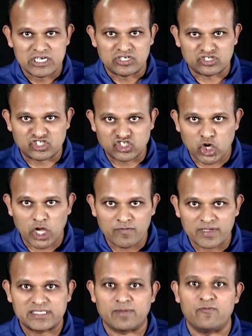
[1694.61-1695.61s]
to solve
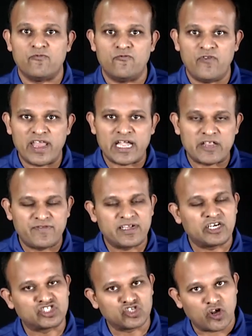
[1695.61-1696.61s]
some very
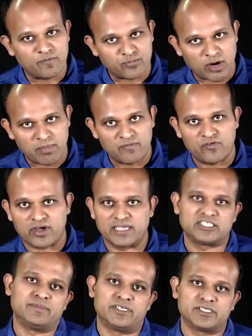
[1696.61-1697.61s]
difficult to solve problems for
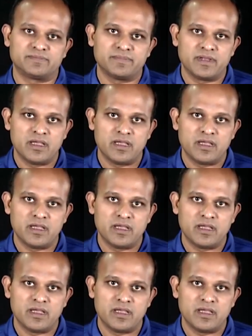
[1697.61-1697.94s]
customers.